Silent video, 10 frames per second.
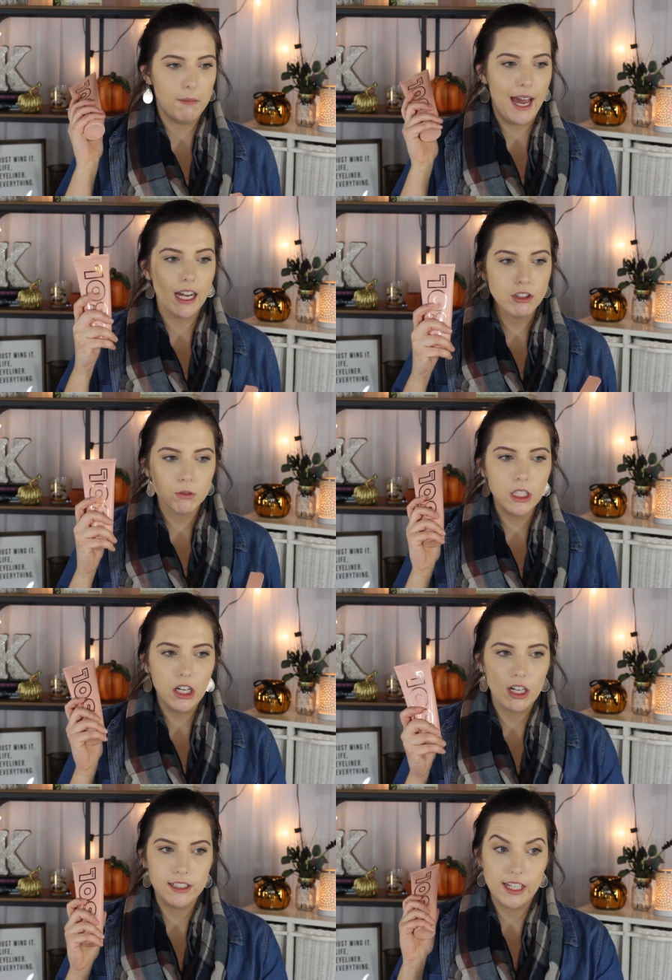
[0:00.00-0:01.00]
I'm actually
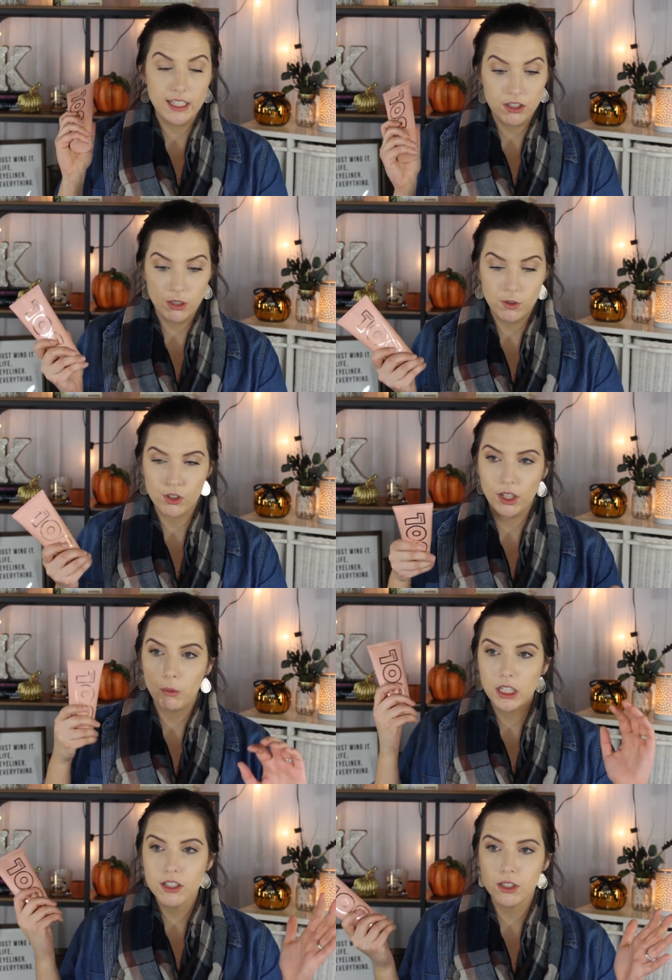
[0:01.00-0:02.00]
on day two, so I
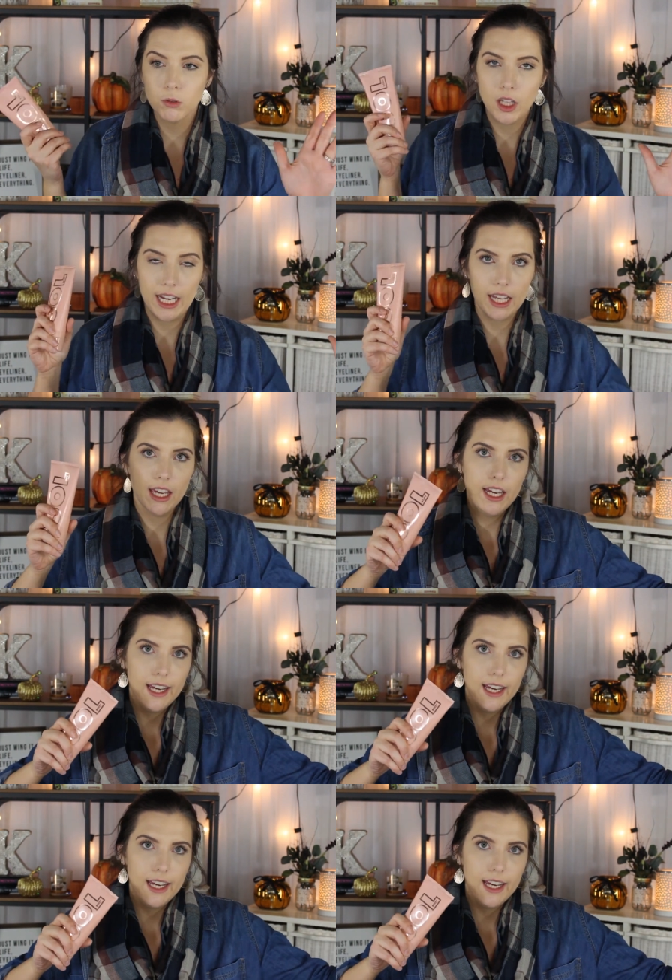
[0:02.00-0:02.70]
wanna do like